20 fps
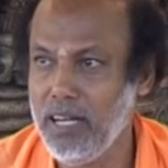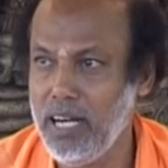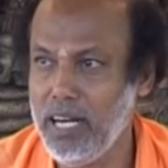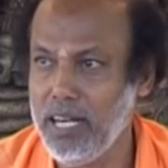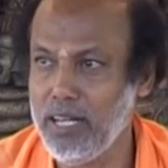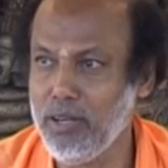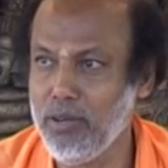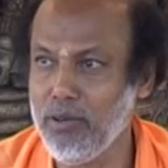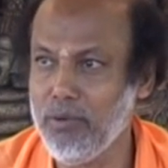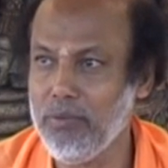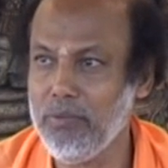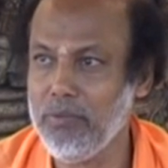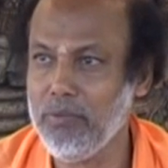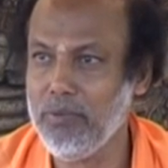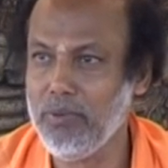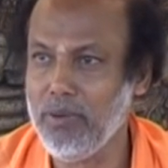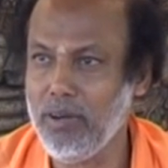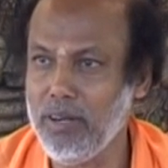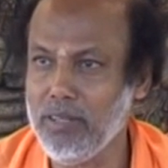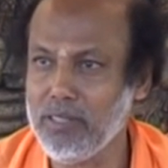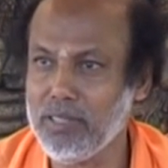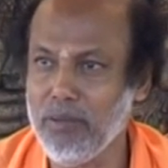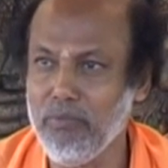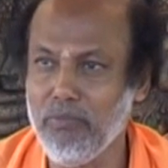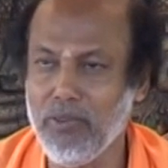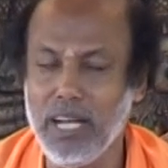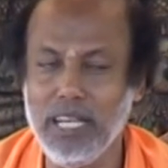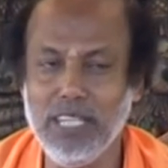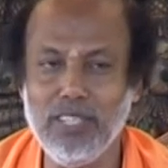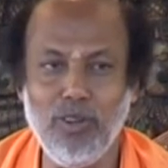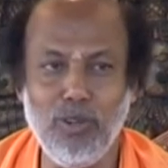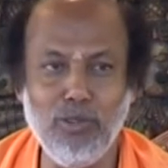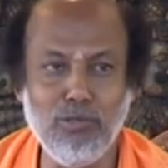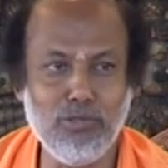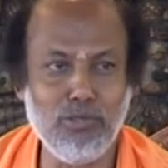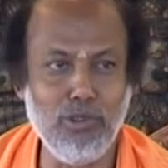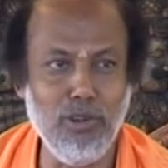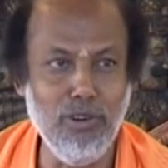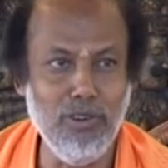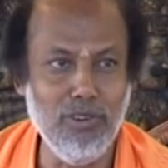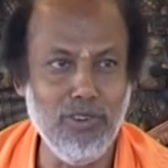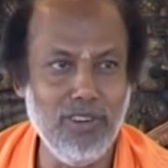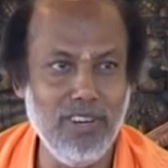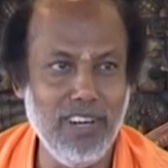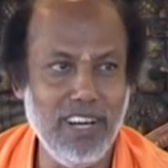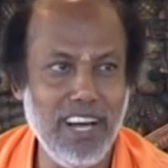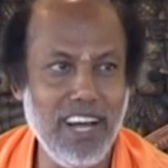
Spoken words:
and learned some flight also,